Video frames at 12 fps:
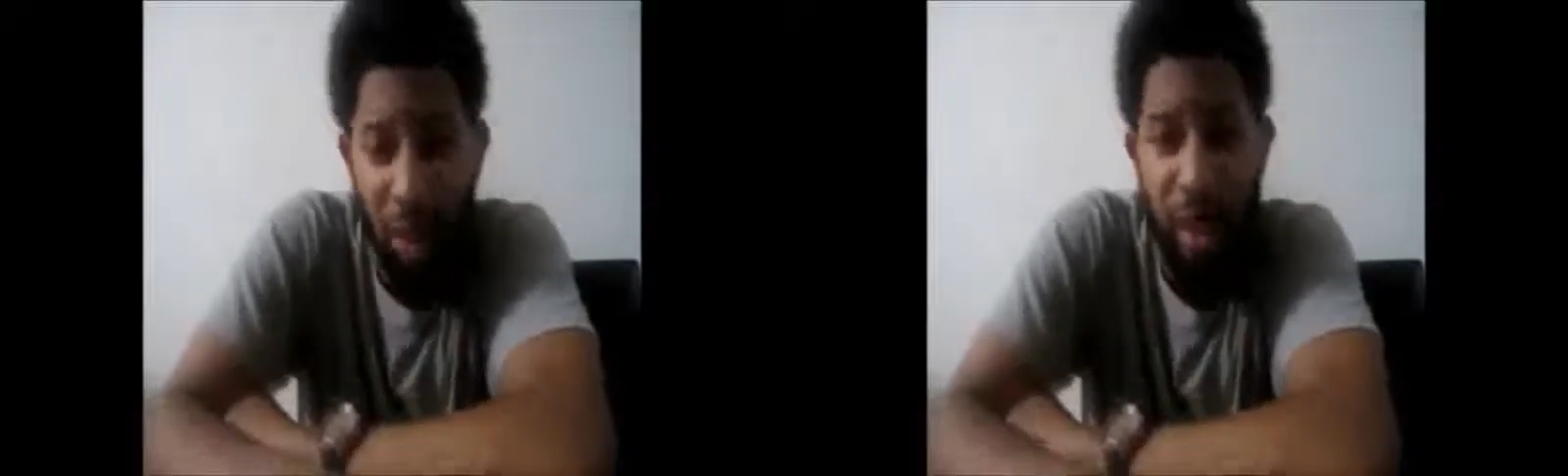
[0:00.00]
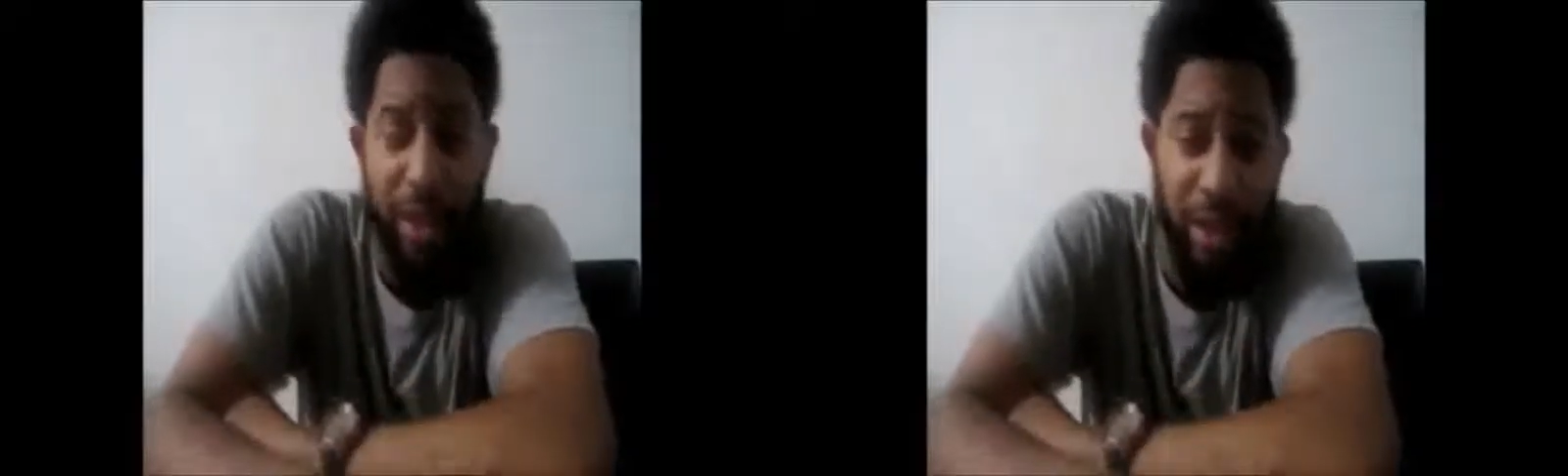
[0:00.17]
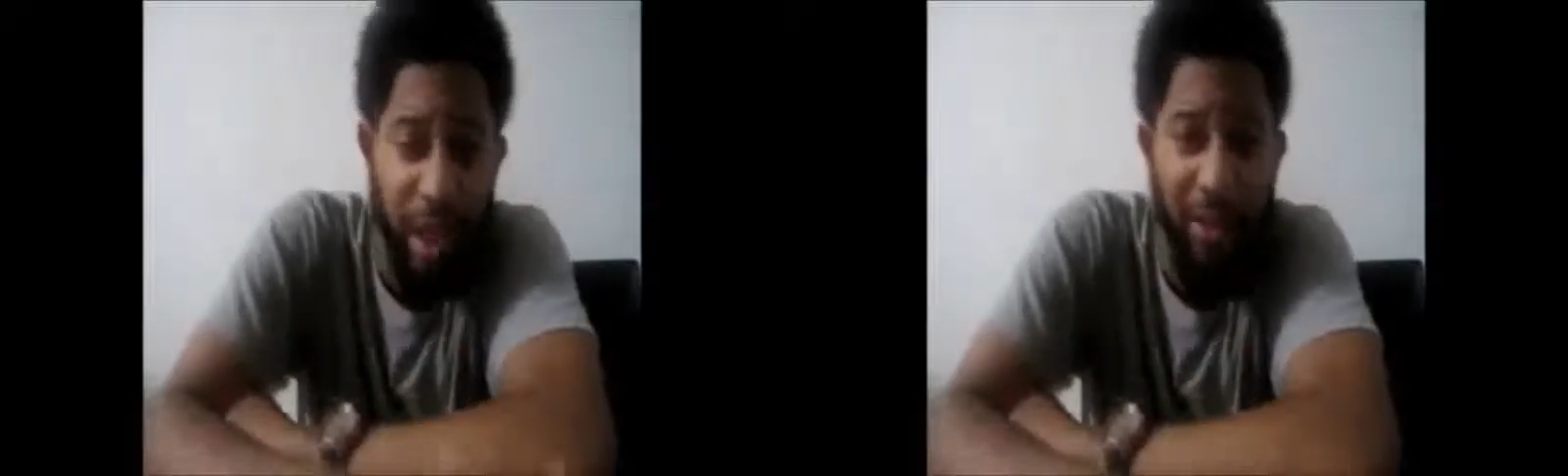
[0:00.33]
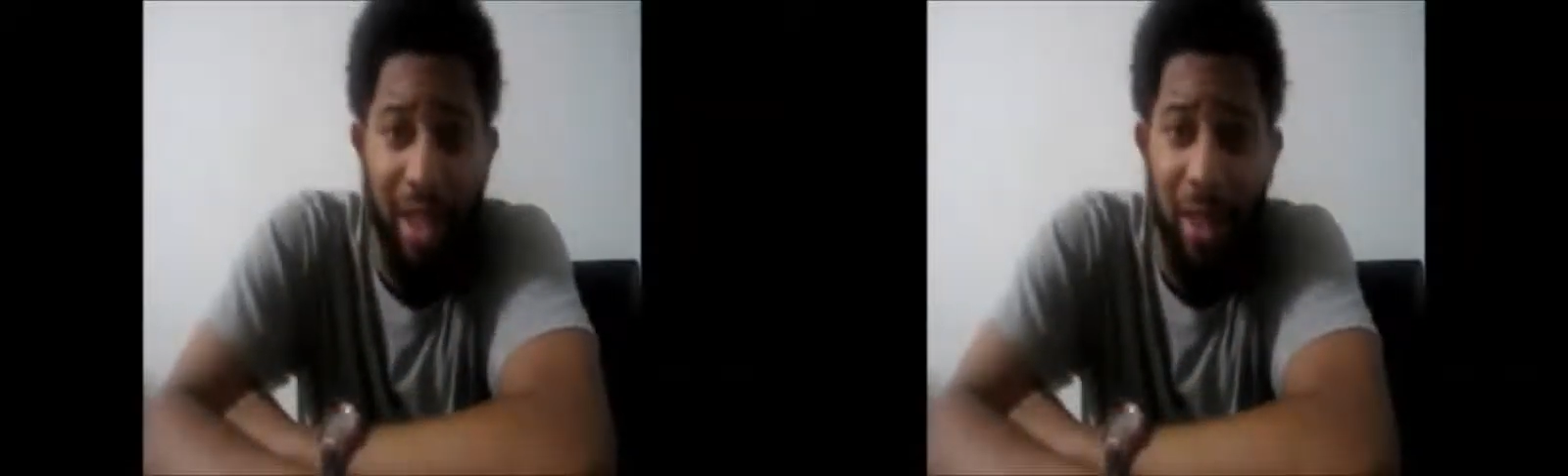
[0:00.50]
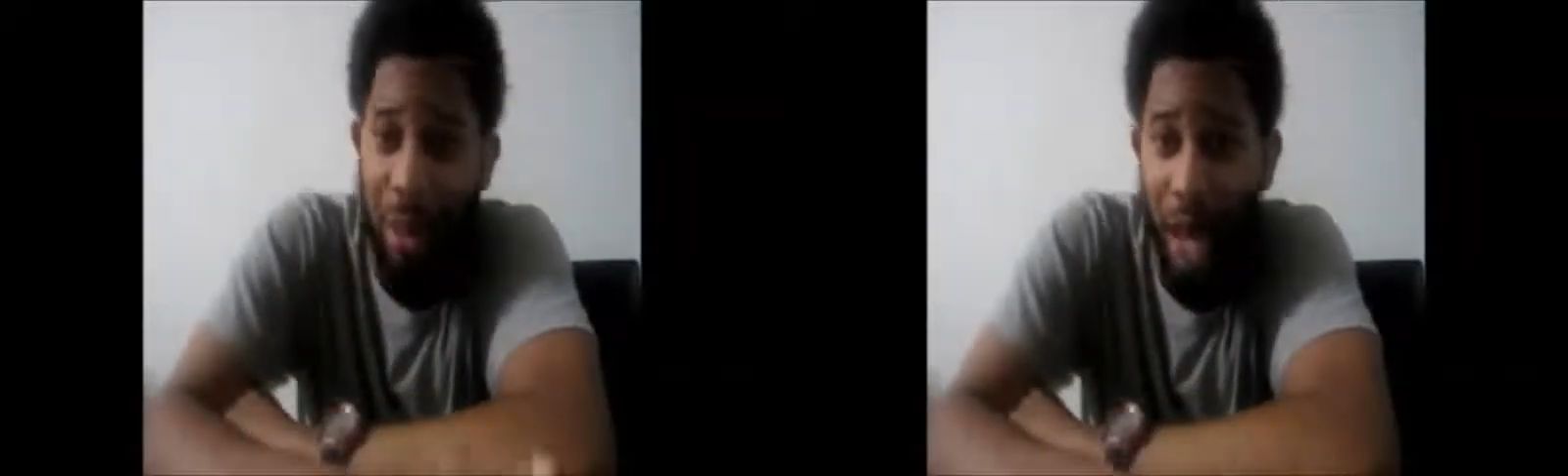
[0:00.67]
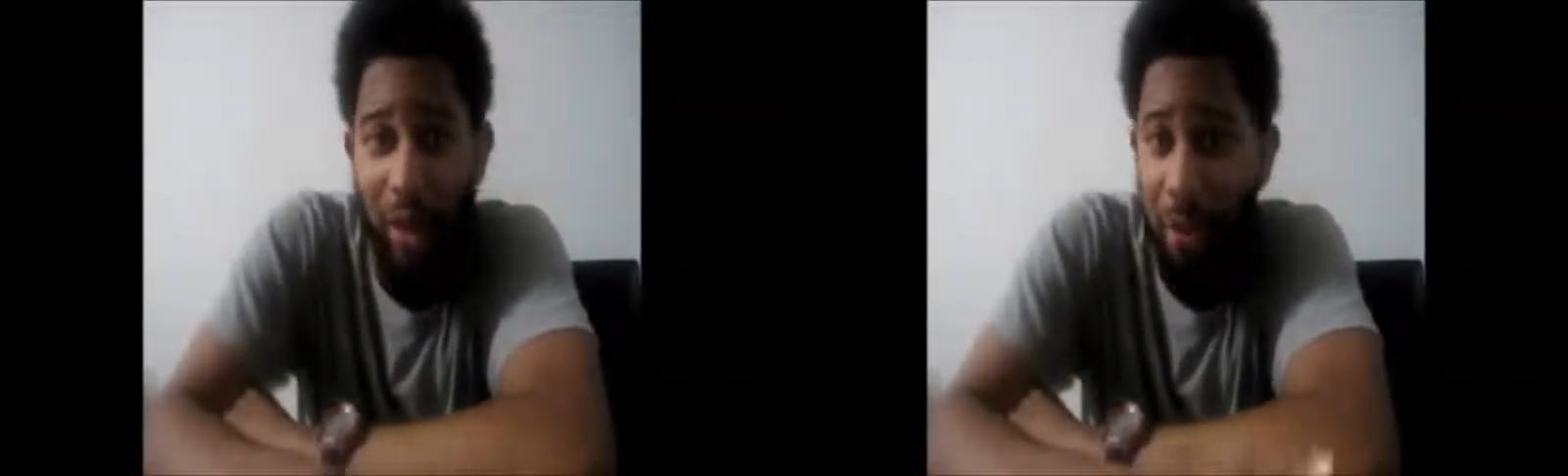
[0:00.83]
donations given to
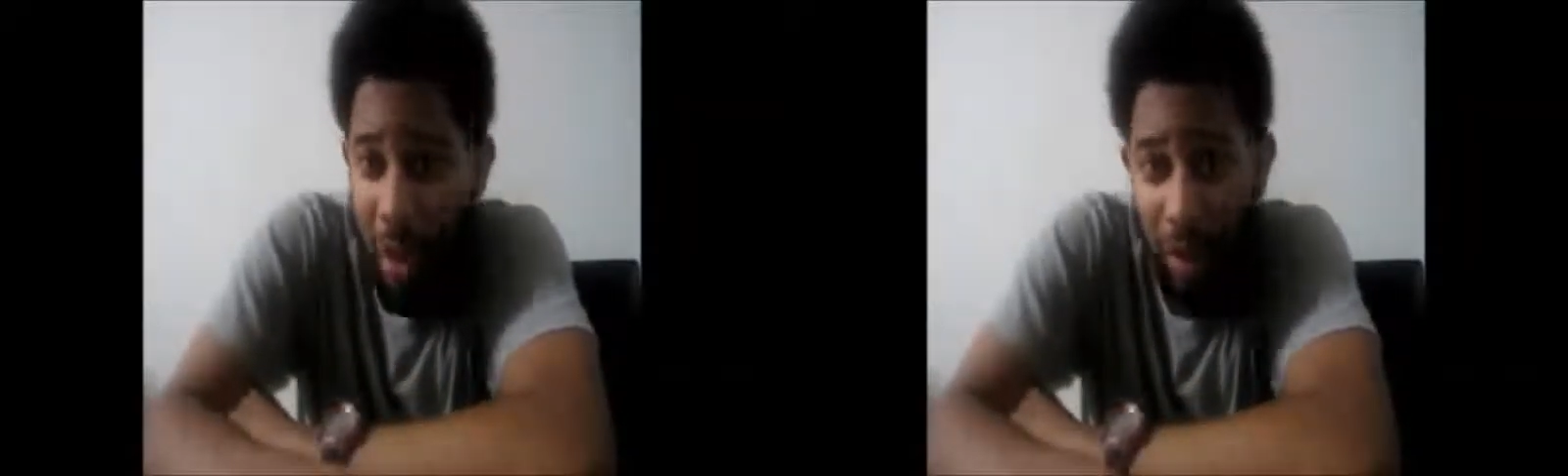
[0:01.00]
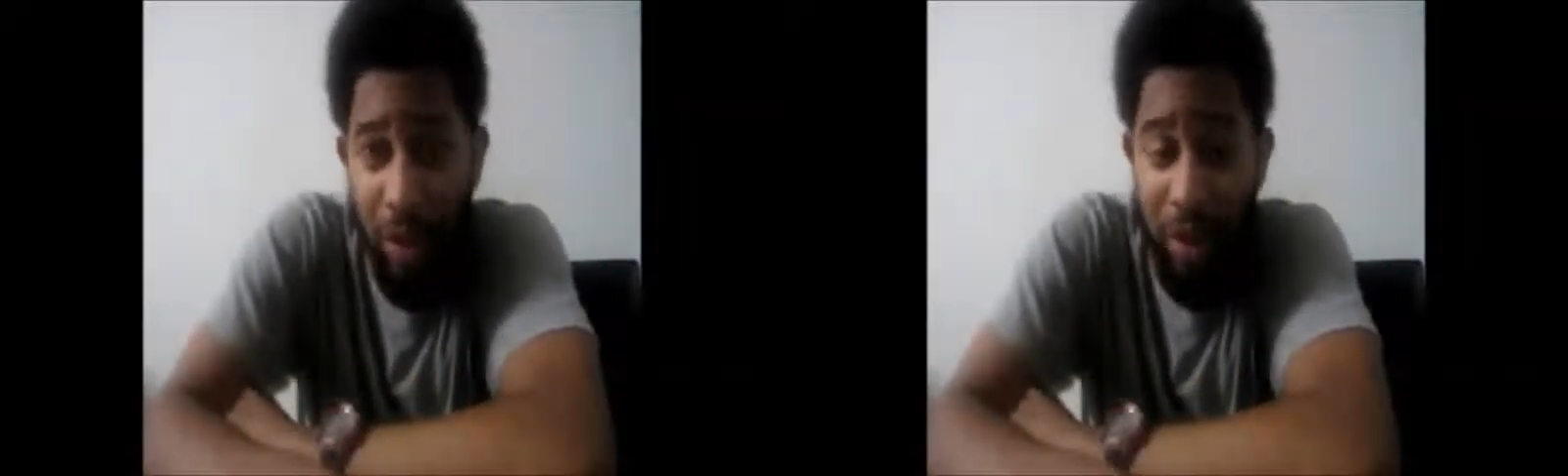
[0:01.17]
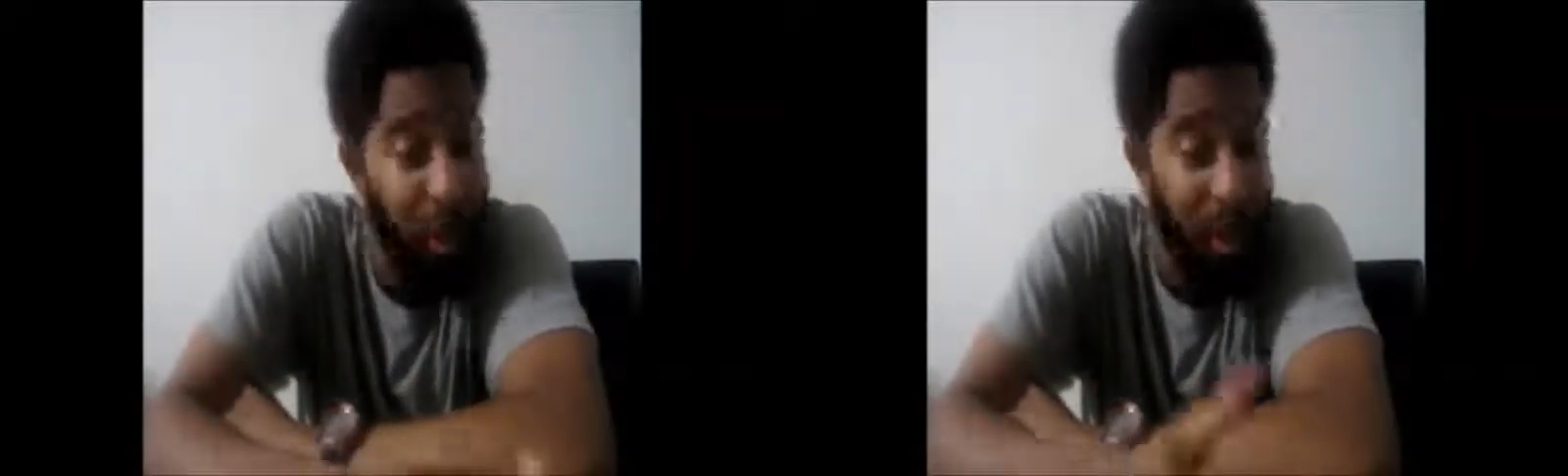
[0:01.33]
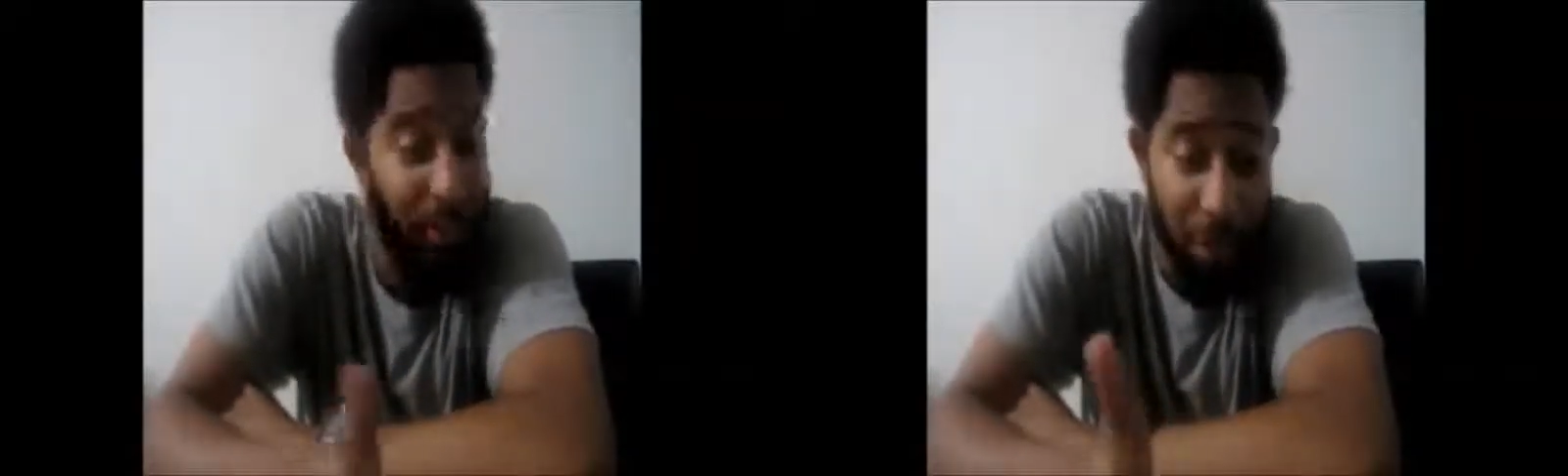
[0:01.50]
them by their members.